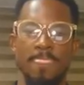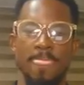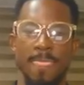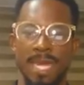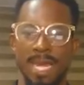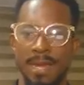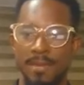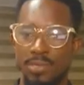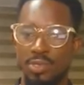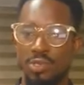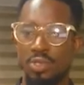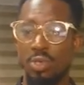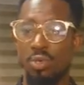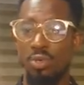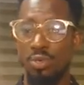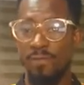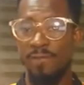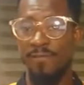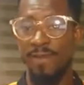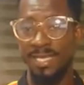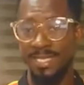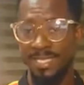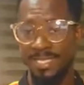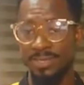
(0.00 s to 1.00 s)
And I'm sure
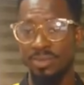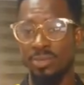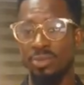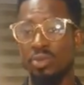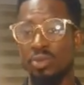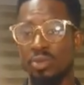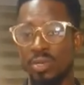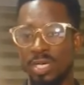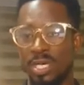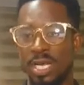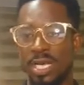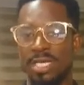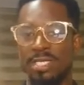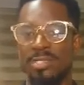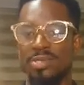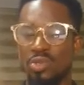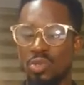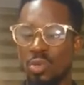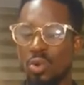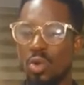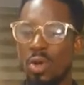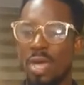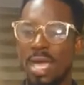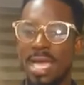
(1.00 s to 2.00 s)
UEFA is still looking at it.
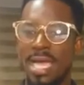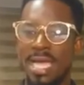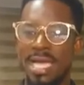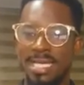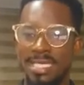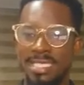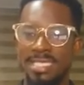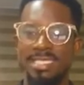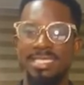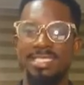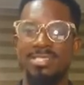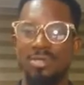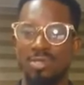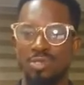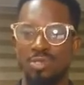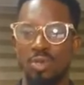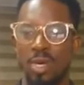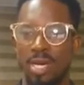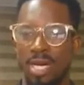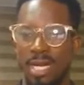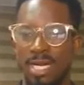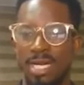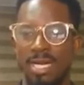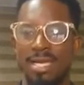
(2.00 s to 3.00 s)
So this is
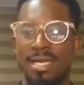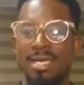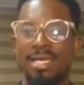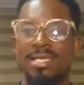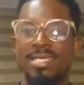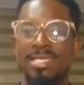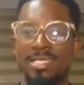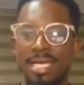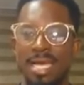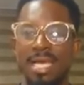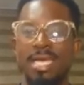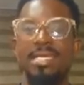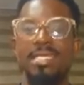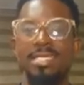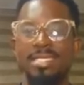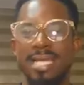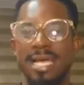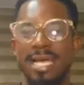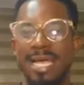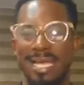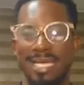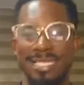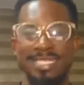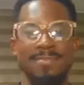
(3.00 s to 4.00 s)
also another challenge
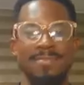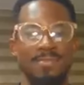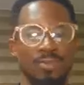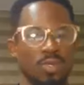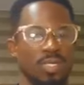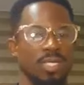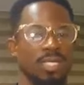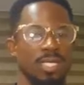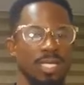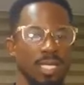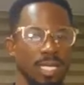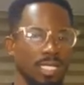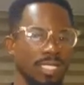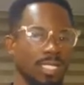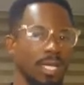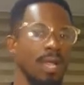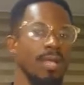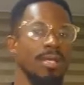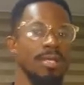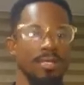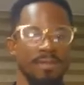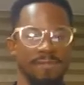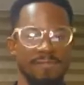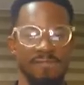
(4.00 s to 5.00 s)
that Gazprom is
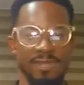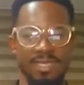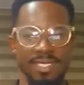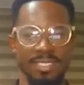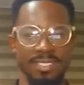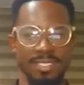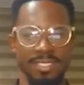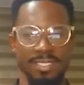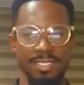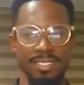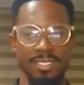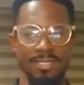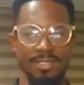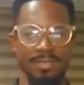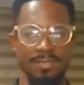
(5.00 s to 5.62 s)
currently facing.